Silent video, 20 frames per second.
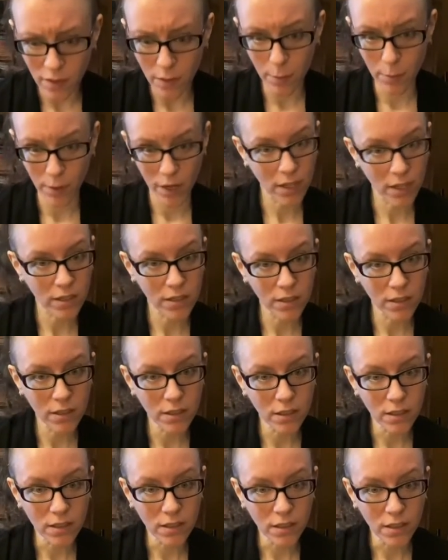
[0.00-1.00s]
burden,
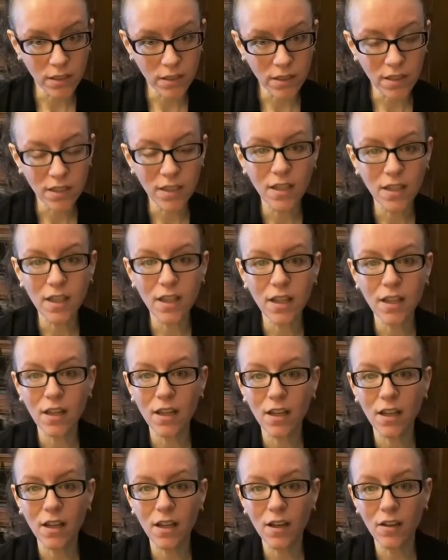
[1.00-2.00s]

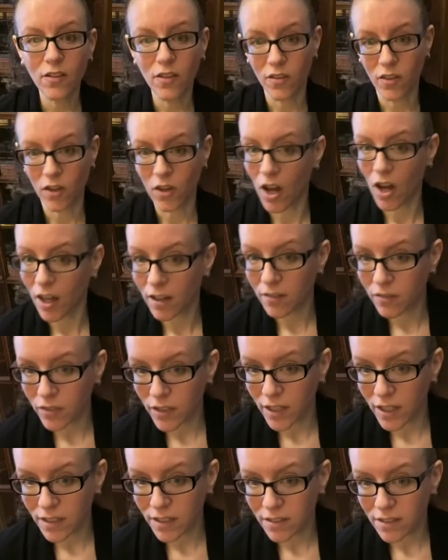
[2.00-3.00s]
that the
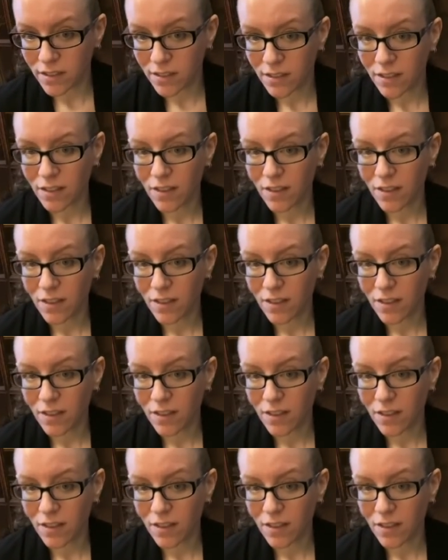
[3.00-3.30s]
conflict,